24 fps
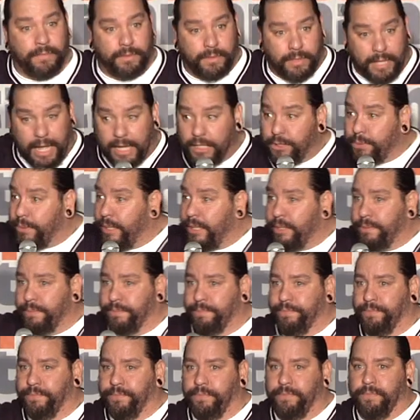That's real.
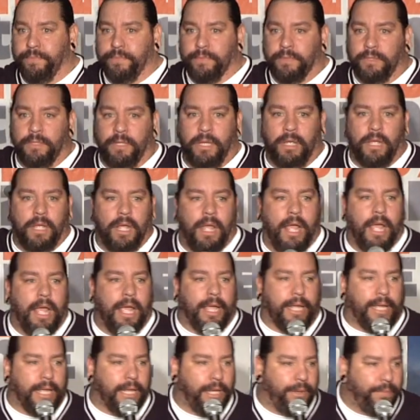
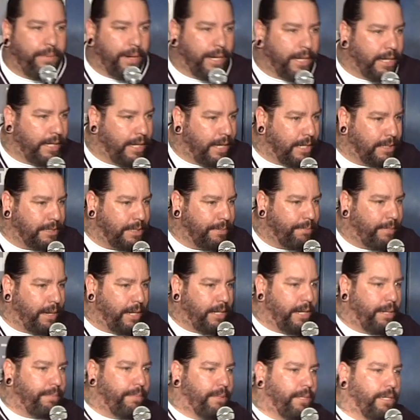Getting recognized in my
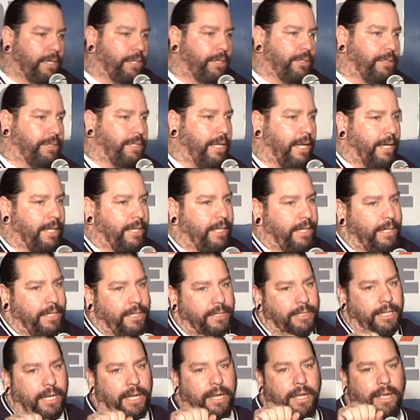neighborhood goes like
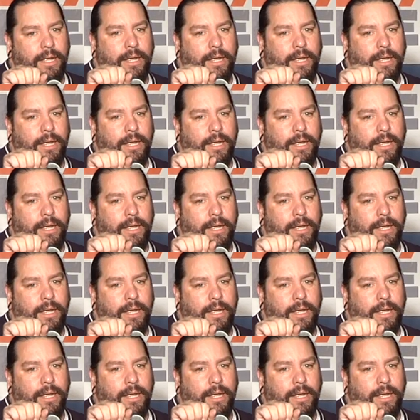this.